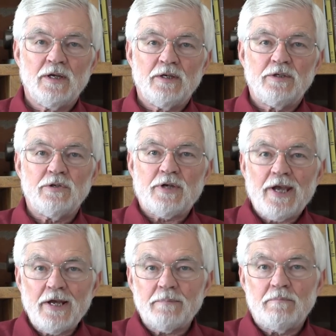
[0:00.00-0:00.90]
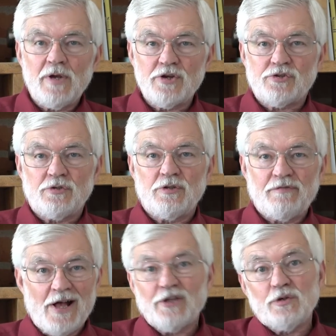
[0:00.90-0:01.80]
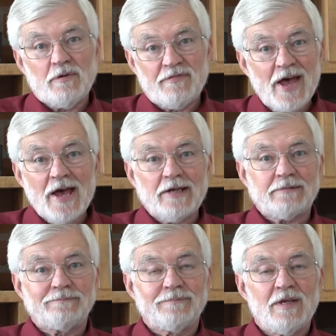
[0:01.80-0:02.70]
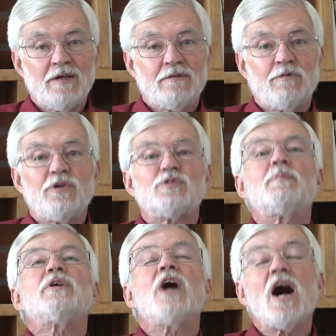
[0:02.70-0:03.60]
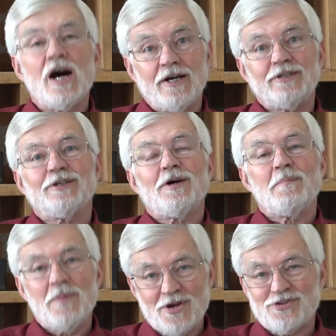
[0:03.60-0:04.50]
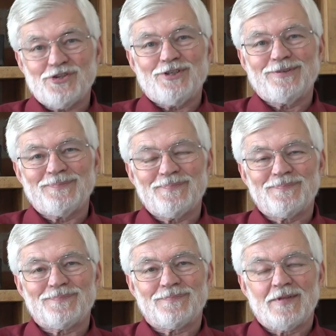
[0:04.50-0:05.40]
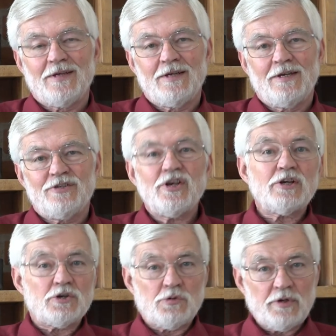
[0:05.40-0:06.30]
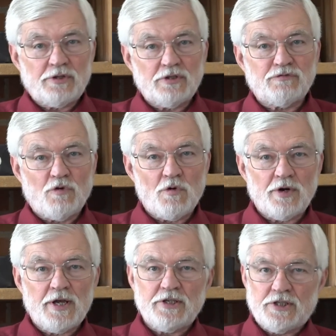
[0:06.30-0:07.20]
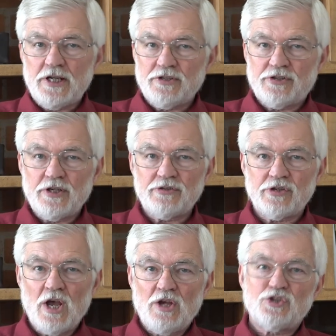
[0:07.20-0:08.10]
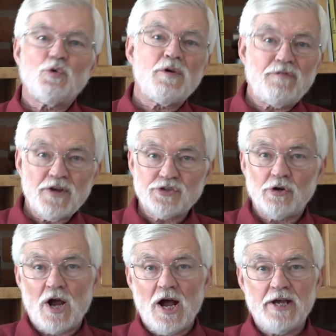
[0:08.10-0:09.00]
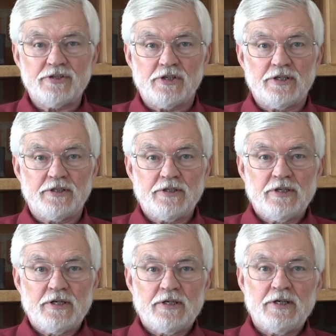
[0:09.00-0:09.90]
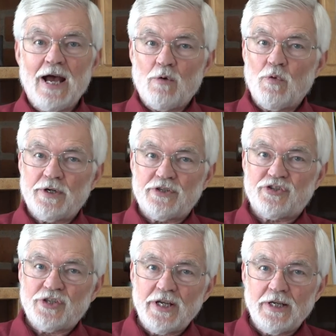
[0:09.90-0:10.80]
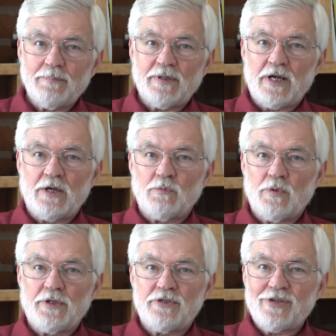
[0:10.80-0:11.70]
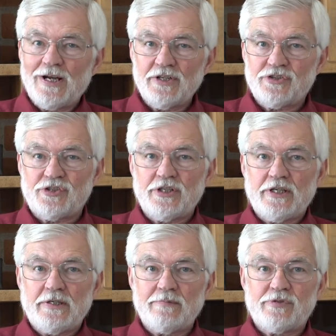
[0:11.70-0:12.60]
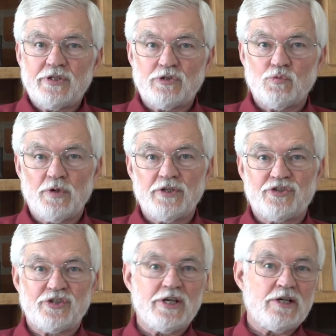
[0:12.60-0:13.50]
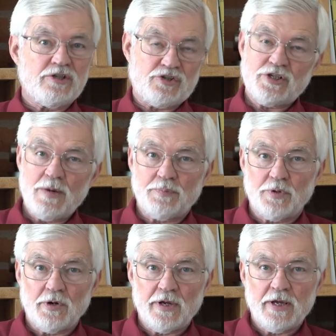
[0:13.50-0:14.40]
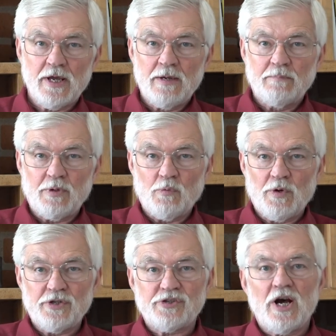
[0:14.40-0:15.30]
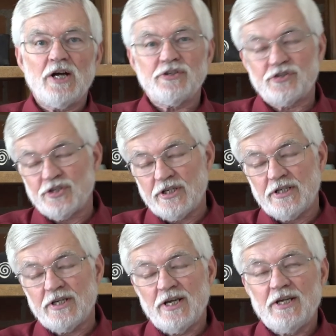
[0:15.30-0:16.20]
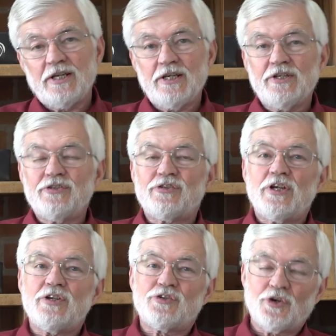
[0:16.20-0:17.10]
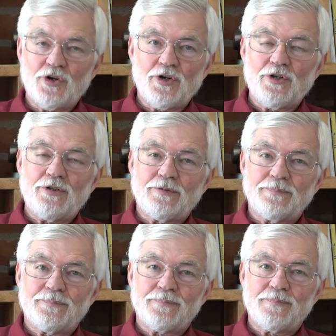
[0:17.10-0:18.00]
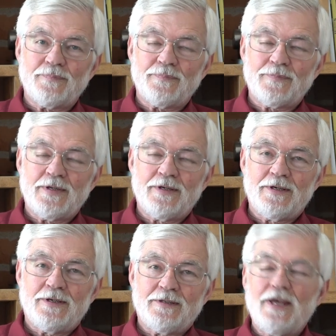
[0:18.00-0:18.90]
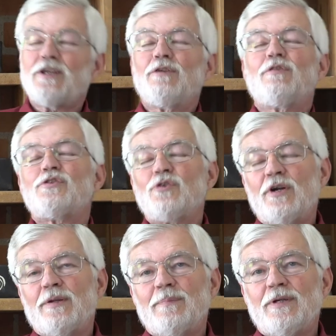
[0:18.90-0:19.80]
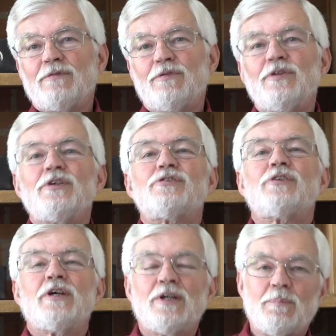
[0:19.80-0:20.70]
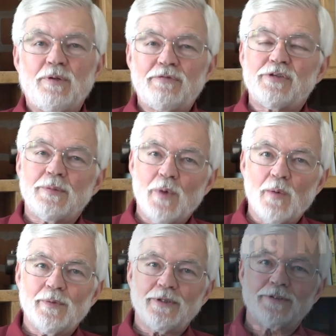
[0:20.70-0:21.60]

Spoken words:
You can't measure the value of that, for it's beyond measure. 2 Corinthians 4:18 says, "So we fix our eyes on not what is seen, but on what is unseen, since what is seen is temporary, but what is unseen is eternal." Thank you for joining me for this an uplifting moment.